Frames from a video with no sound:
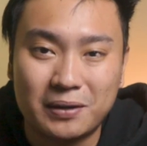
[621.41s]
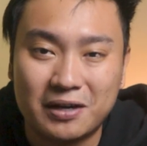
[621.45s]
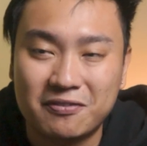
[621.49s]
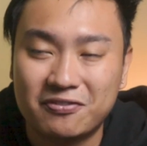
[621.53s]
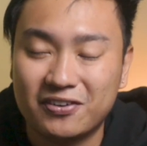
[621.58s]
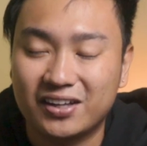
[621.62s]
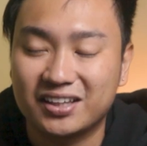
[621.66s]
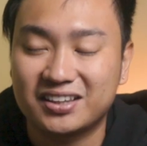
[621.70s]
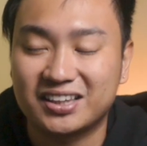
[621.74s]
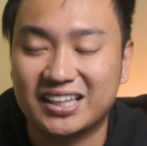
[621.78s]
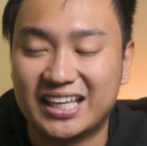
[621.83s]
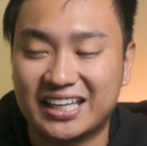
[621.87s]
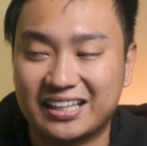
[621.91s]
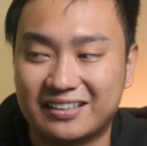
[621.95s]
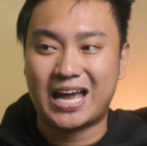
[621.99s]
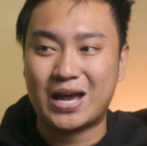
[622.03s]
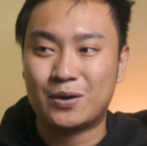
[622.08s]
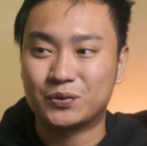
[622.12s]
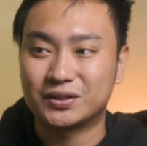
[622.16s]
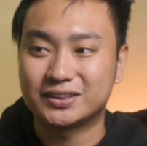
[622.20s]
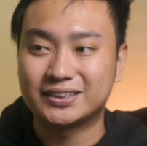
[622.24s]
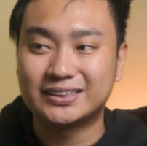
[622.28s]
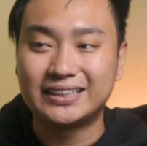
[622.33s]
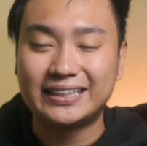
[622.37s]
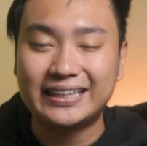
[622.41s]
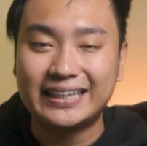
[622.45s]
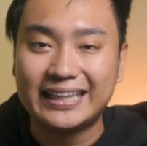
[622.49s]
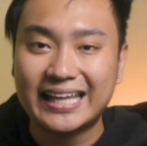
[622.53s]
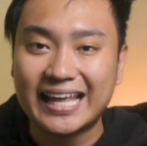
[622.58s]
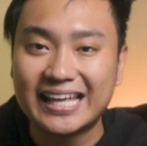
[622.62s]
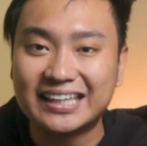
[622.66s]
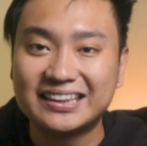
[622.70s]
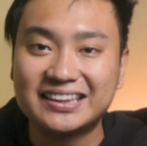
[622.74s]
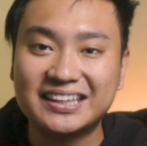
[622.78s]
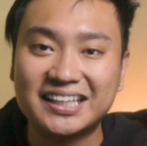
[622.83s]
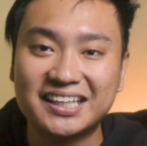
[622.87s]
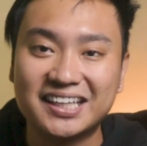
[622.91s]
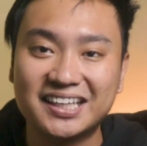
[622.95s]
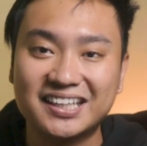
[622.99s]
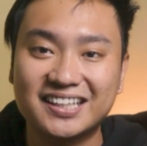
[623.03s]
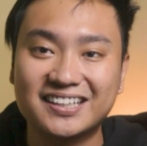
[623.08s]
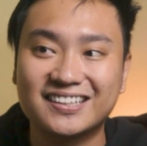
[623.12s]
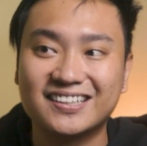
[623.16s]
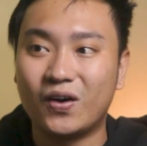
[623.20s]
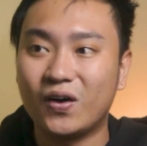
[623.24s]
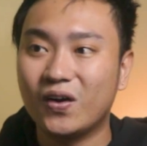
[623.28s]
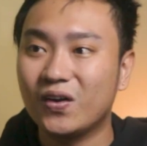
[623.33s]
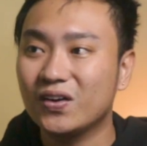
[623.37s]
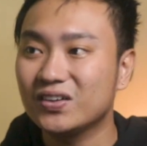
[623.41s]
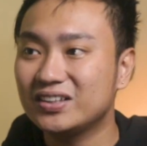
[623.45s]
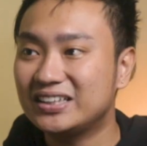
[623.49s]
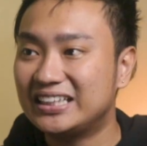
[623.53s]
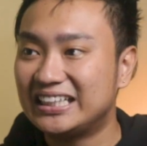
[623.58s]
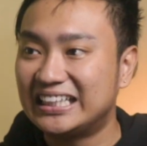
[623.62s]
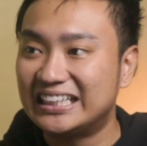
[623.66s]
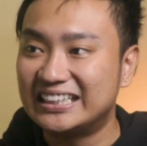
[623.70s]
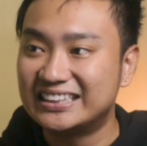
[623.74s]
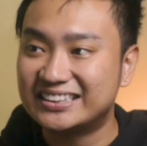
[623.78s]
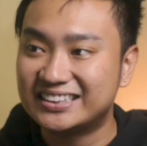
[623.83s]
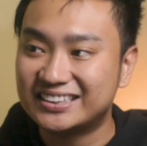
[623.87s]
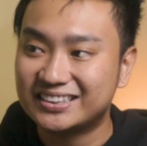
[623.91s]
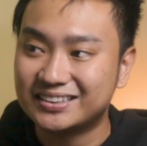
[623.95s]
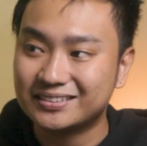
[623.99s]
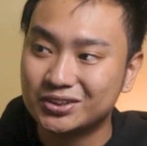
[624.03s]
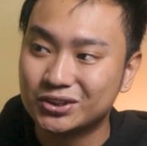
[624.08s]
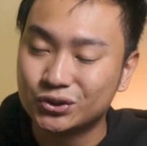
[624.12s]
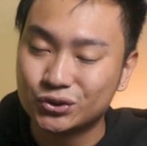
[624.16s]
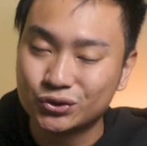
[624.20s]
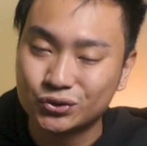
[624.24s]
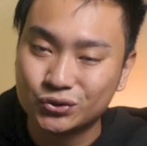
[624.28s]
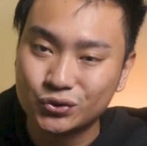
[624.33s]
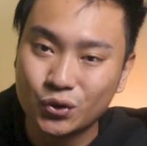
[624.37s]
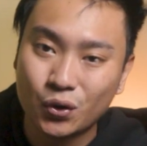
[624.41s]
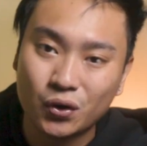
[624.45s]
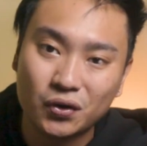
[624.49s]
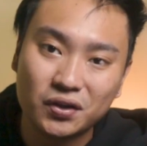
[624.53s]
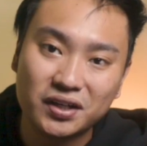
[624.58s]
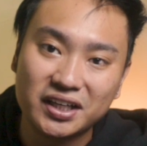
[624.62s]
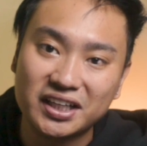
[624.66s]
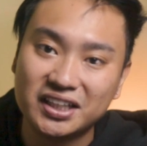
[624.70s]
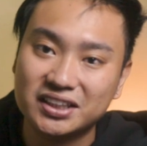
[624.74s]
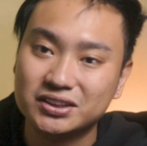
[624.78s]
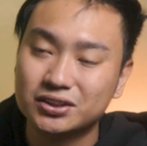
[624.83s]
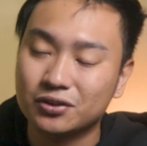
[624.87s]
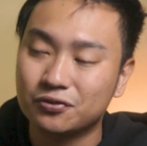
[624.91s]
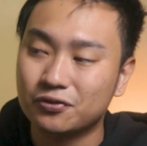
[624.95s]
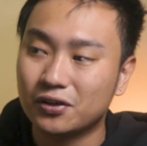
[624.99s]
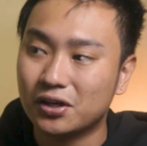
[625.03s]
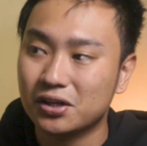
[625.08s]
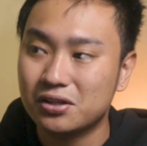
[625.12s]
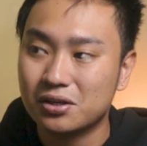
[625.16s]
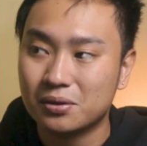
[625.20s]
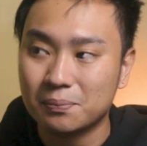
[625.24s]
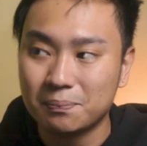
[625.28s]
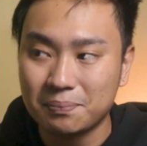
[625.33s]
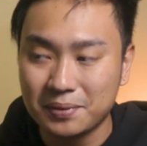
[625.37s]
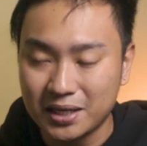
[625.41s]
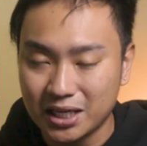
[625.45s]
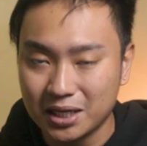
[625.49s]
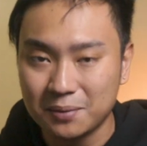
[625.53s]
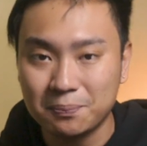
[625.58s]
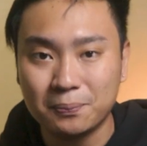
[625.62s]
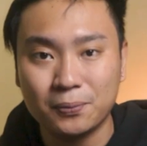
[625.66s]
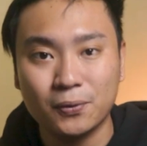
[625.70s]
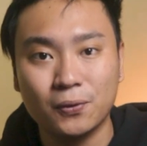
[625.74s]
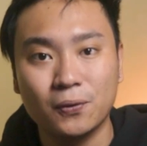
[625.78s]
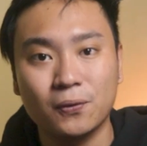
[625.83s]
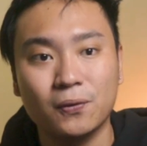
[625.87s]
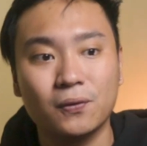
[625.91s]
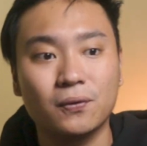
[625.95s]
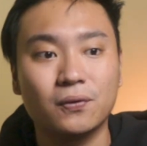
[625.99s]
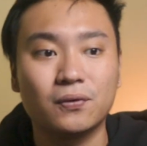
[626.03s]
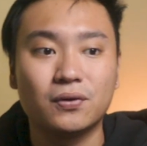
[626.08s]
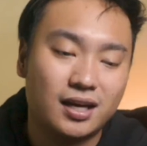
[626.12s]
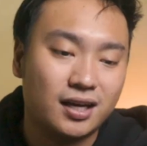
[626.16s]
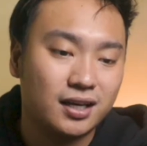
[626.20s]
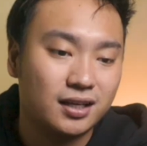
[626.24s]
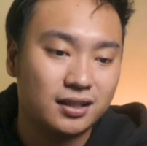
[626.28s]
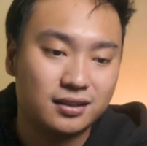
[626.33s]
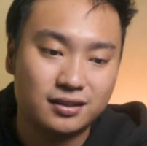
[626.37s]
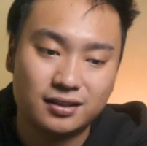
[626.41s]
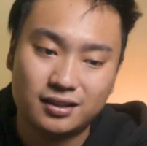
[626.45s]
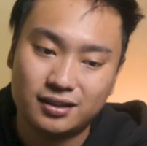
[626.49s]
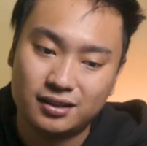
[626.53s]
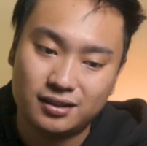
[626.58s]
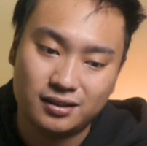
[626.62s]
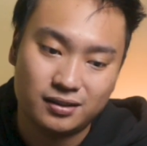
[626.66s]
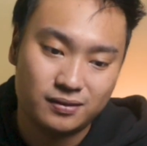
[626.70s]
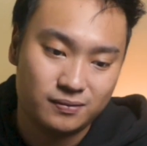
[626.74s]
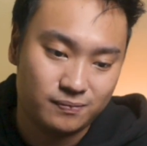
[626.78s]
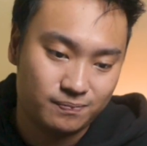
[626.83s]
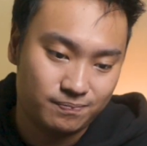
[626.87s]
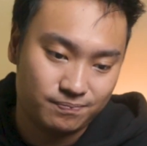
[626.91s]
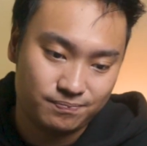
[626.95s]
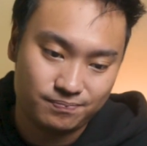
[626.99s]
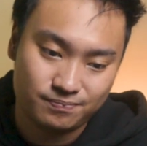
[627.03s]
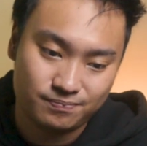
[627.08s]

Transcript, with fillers: I felt like I was letting all these stories of other people and um,